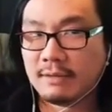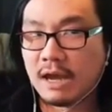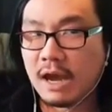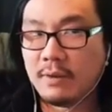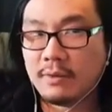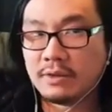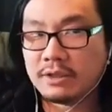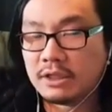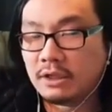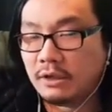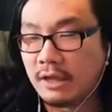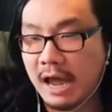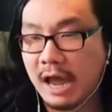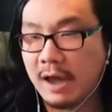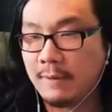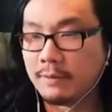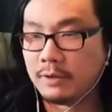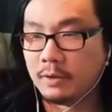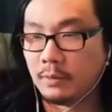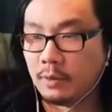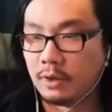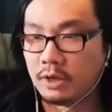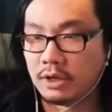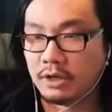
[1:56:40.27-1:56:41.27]
I was still happy
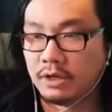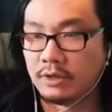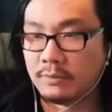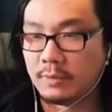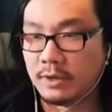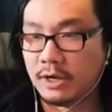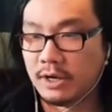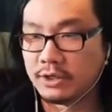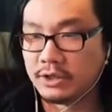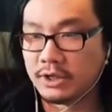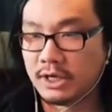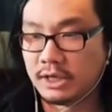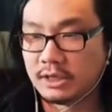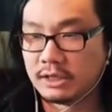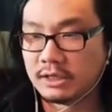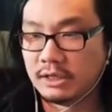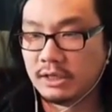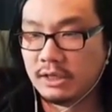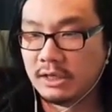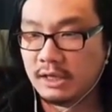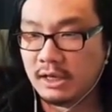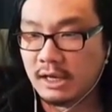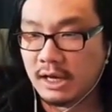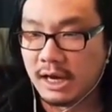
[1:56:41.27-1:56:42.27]
to work on the project.
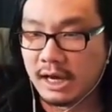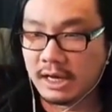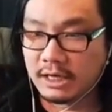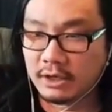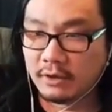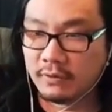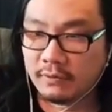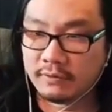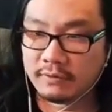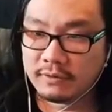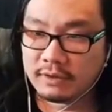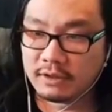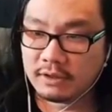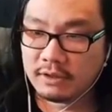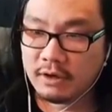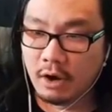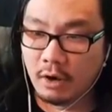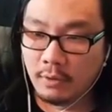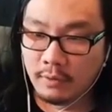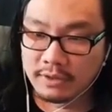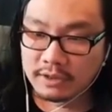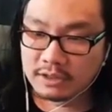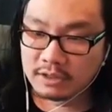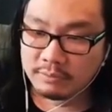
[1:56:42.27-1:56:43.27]
I don't
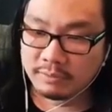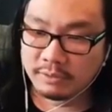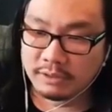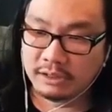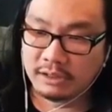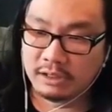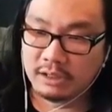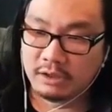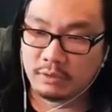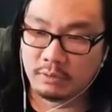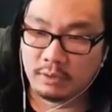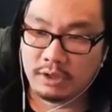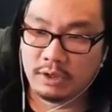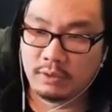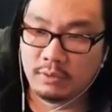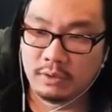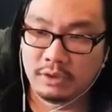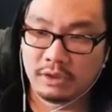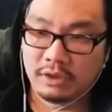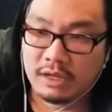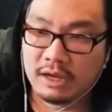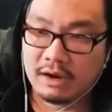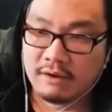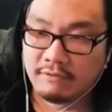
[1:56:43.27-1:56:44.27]
always completely agree
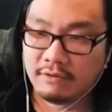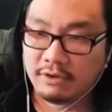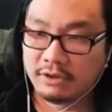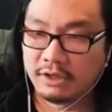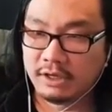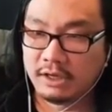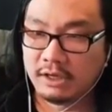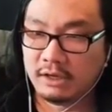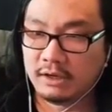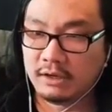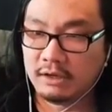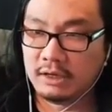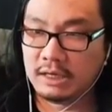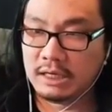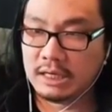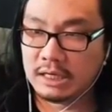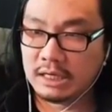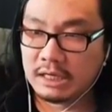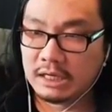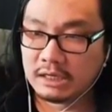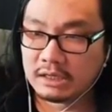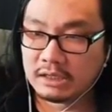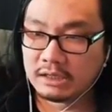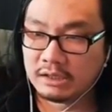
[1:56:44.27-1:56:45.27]
with everything in
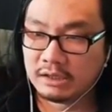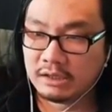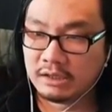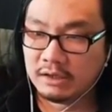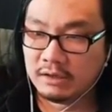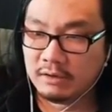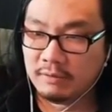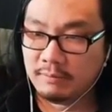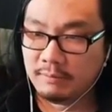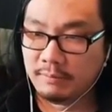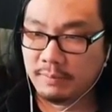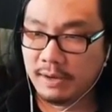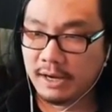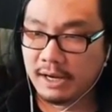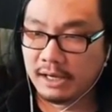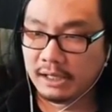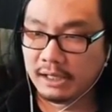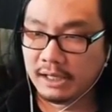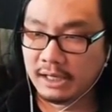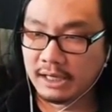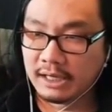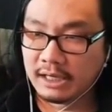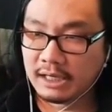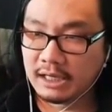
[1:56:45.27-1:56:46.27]
it, but
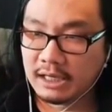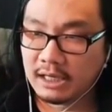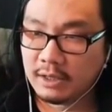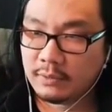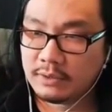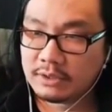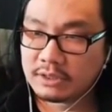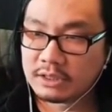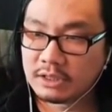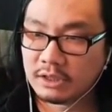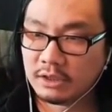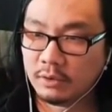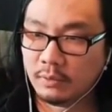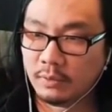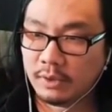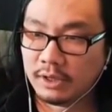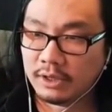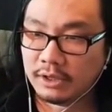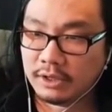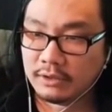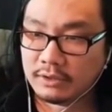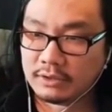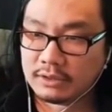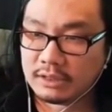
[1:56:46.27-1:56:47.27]
like, it was still one
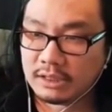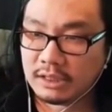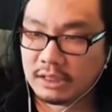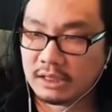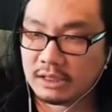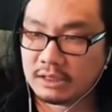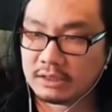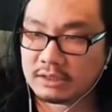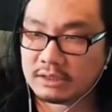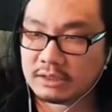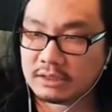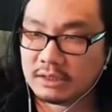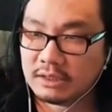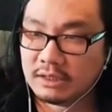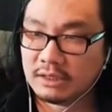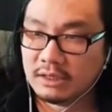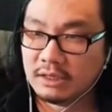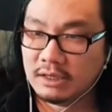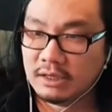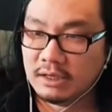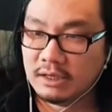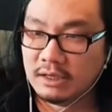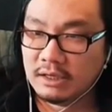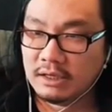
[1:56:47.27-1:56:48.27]
of those things,
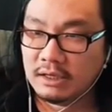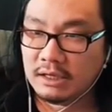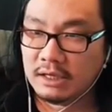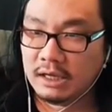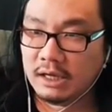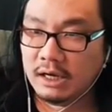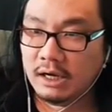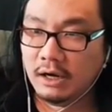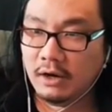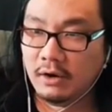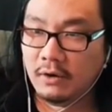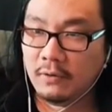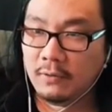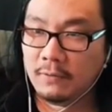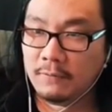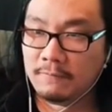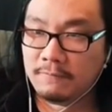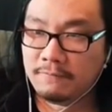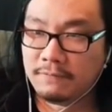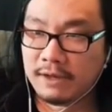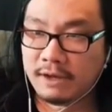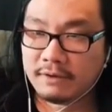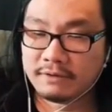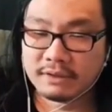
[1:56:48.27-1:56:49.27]
you know,
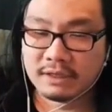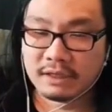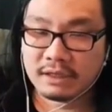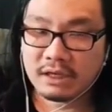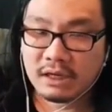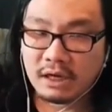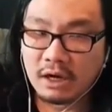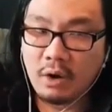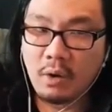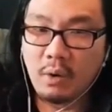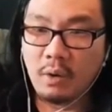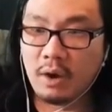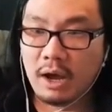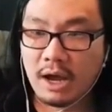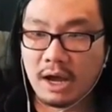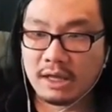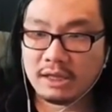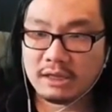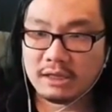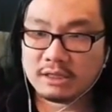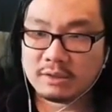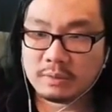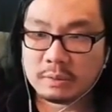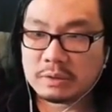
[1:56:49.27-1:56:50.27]
that I was like, you know,
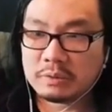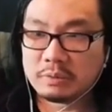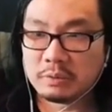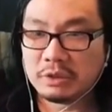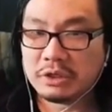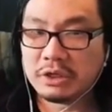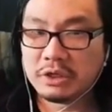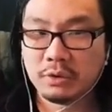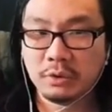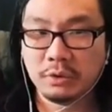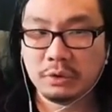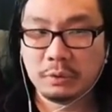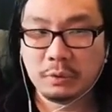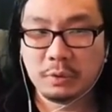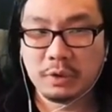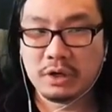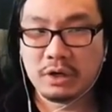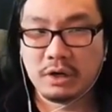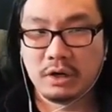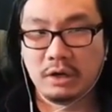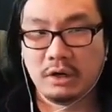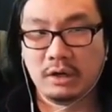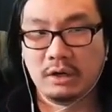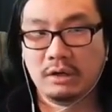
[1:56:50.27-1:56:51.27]
this was really cool to
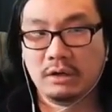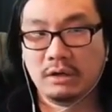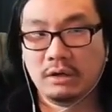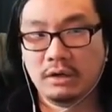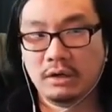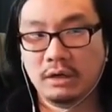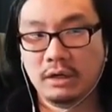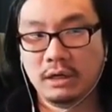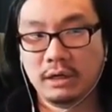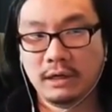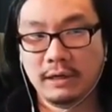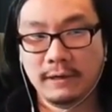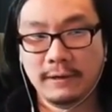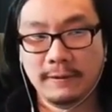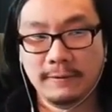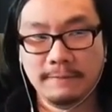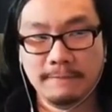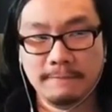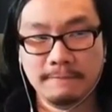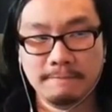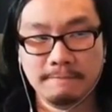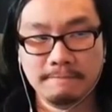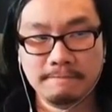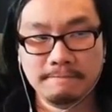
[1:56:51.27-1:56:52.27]
work on.
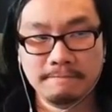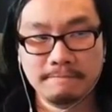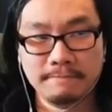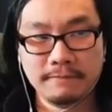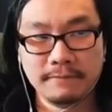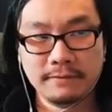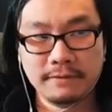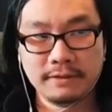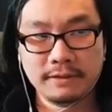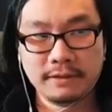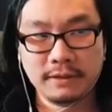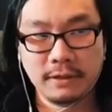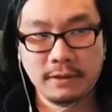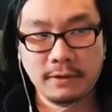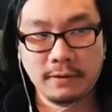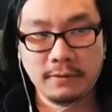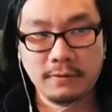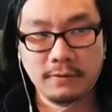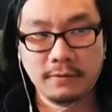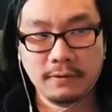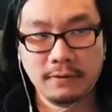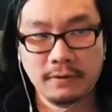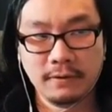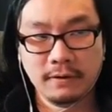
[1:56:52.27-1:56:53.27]
Um, so,